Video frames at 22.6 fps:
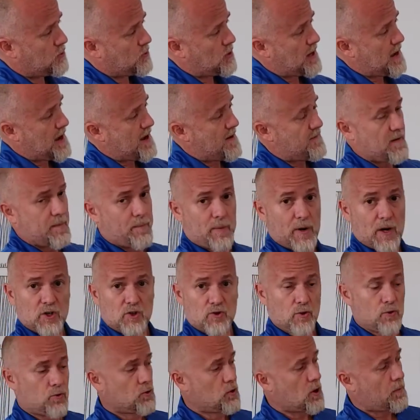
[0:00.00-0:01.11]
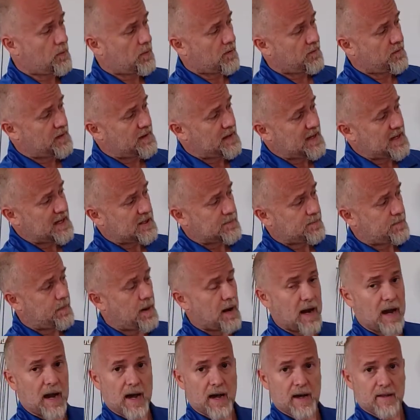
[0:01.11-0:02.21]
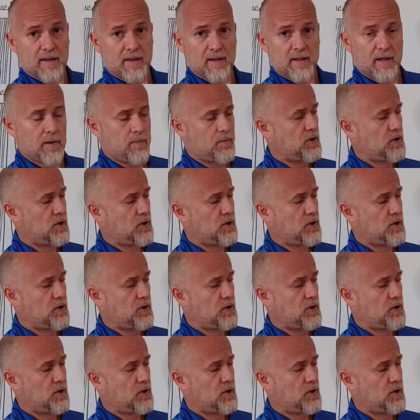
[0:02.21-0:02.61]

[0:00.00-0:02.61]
to have a pressure drop of this path,